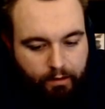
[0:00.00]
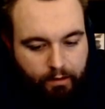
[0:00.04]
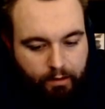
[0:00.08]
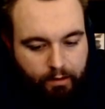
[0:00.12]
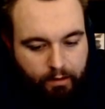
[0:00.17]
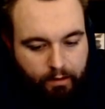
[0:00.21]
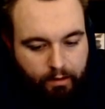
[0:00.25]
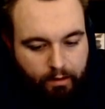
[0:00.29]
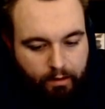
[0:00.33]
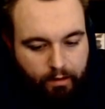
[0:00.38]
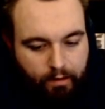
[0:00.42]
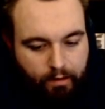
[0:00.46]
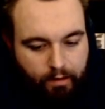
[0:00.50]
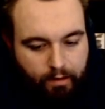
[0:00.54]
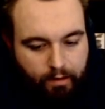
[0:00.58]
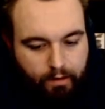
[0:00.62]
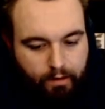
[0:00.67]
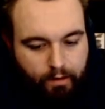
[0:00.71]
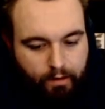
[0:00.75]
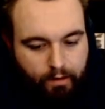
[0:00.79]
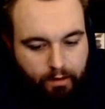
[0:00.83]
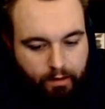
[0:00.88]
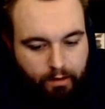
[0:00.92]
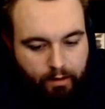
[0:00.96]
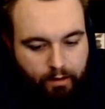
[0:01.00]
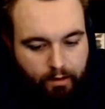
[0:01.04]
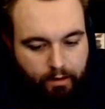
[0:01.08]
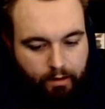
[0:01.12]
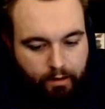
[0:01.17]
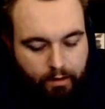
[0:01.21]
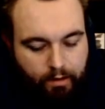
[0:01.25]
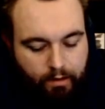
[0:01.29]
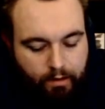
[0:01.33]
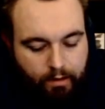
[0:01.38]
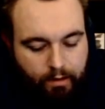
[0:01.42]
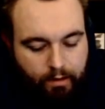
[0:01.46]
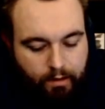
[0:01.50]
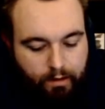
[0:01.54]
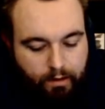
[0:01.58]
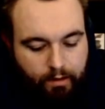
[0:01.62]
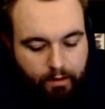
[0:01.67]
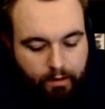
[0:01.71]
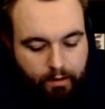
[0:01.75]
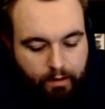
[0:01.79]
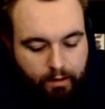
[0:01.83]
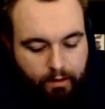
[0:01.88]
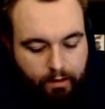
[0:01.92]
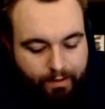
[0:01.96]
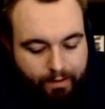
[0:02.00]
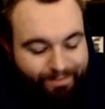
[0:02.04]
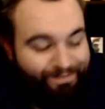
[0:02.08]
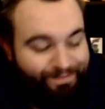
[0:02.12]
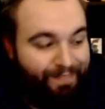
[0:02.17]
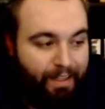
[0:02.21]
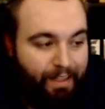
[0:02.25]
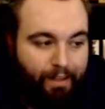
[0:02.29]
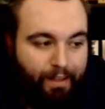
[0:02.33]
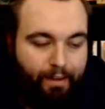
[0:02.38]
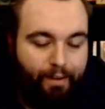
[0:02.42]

No one is speaking in this clip.